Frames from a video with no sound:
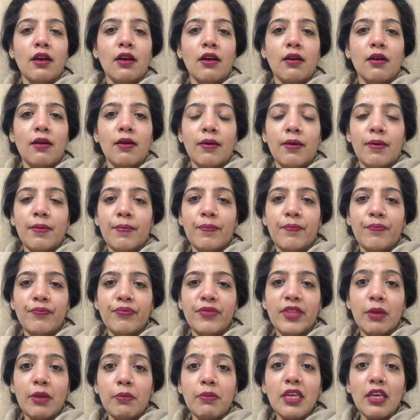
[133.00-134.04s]

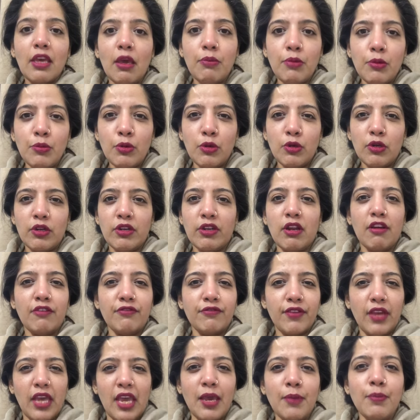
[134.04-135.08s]
them capable enough,
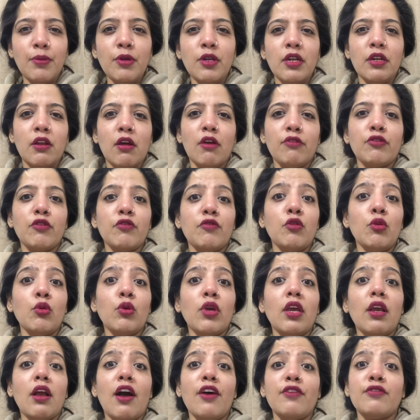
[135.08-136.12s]
able enough of
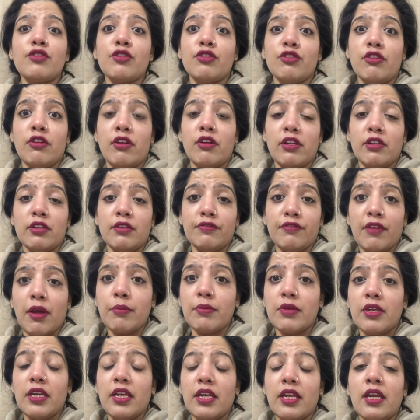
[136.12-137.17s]
looking after her and the
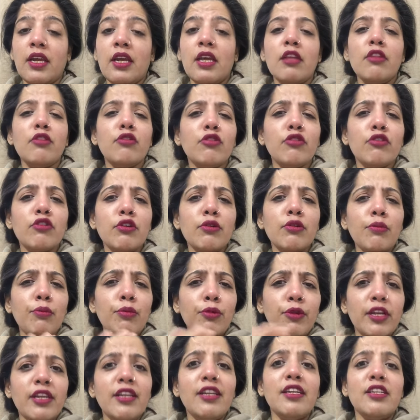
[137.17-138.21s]
family, they're
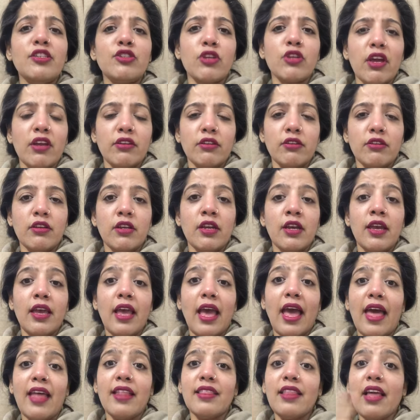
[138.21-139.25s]
completely shattered.
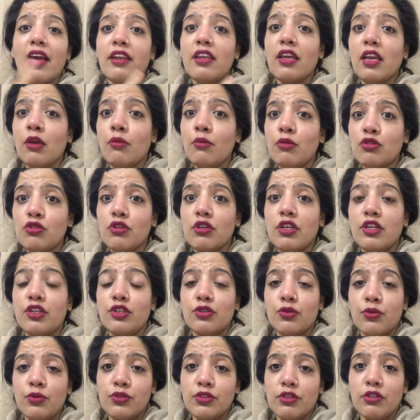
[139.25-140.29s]
And that immediately
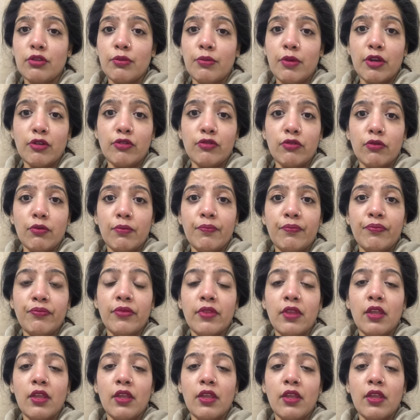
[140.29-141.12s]
shows in the bedroom.